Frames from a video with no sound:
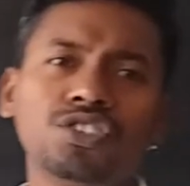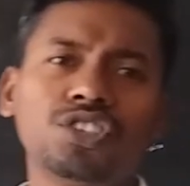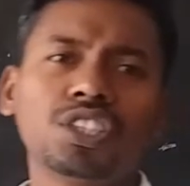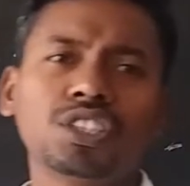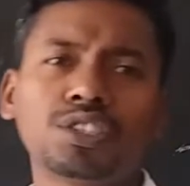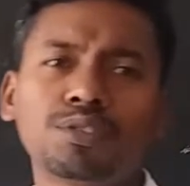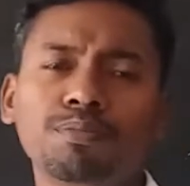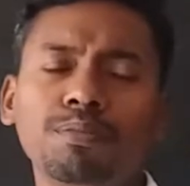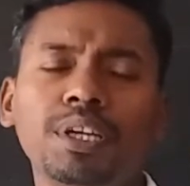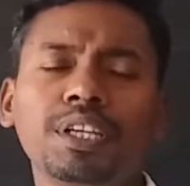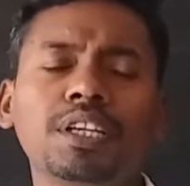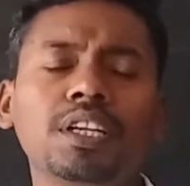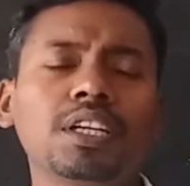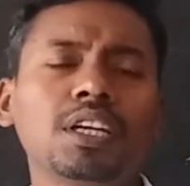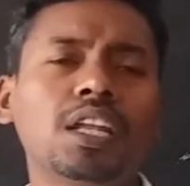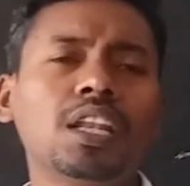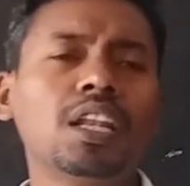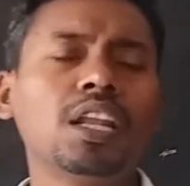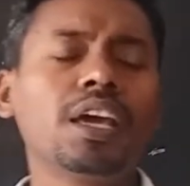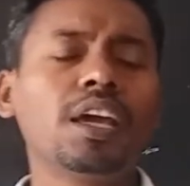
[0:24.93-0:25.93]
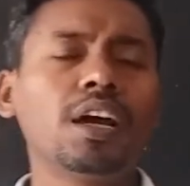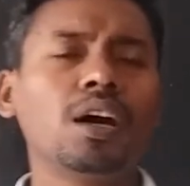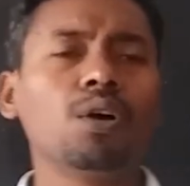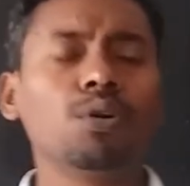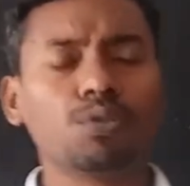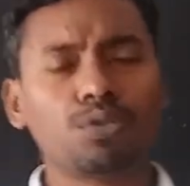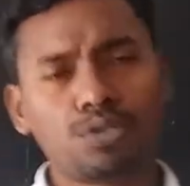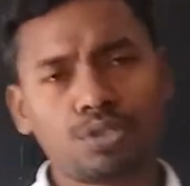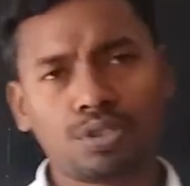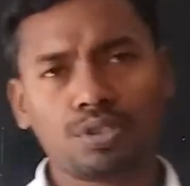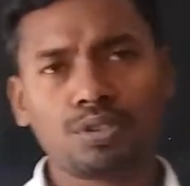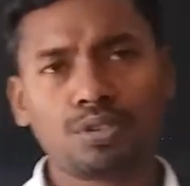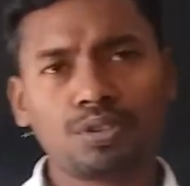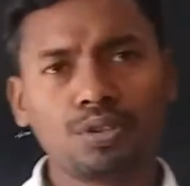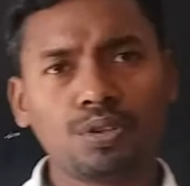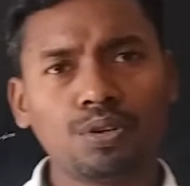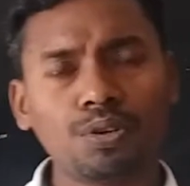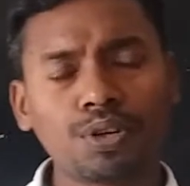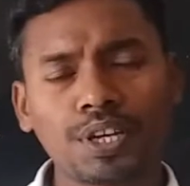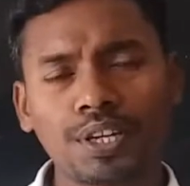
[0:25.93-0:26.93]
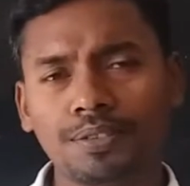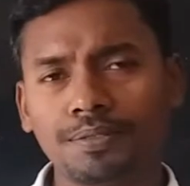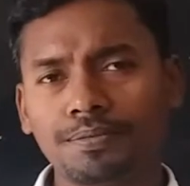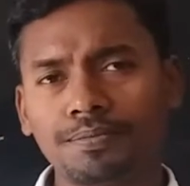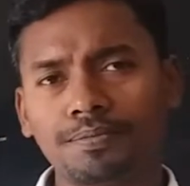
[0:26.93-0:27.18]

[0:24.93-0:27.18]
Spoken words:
just making a layout, okay,